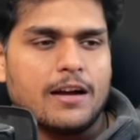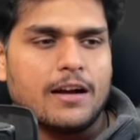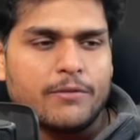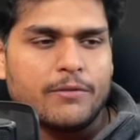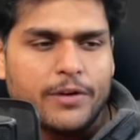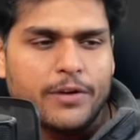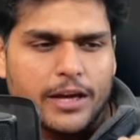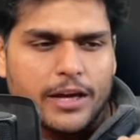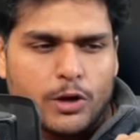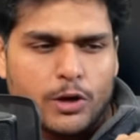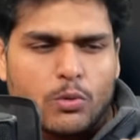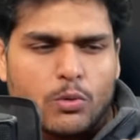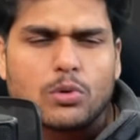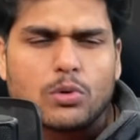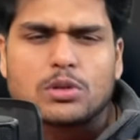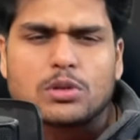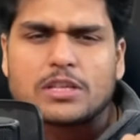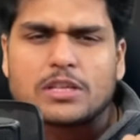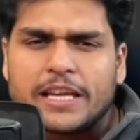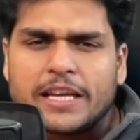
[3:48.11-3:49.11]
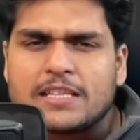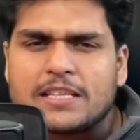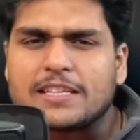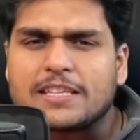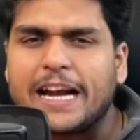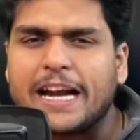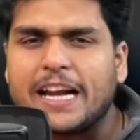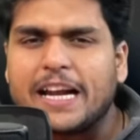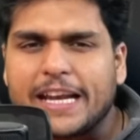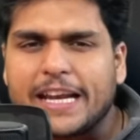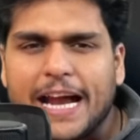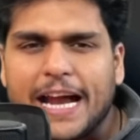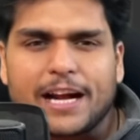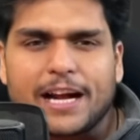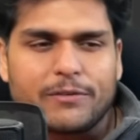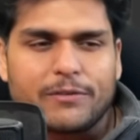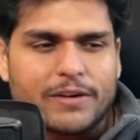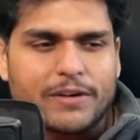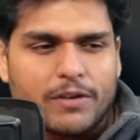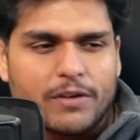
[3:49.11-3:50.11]
we use inside React
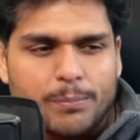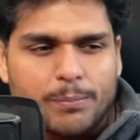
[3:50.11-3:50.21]
when we